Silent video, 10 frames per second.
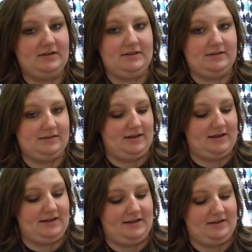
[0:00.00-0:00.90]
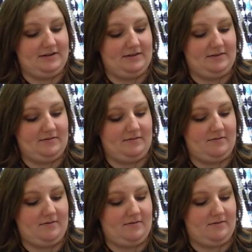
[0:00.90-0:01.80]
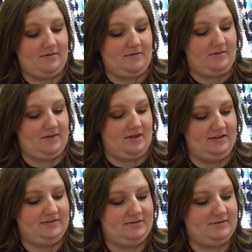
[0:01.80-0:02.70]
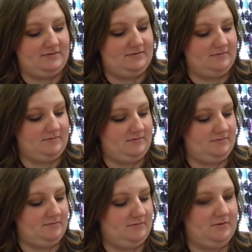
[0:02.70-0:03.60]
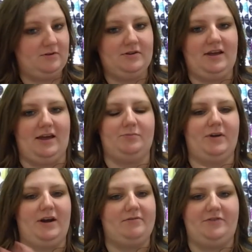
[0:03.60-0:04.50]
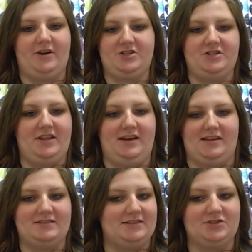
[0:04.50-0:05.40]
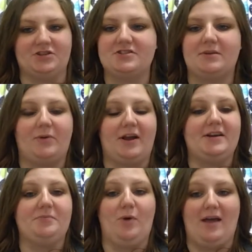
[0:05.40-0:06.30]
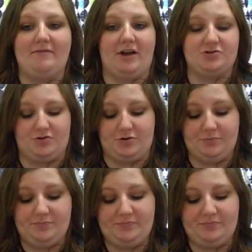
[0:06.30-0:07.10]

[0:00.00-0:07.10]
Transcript: like this, okay, whatever function that is, it's just some random wave I drew.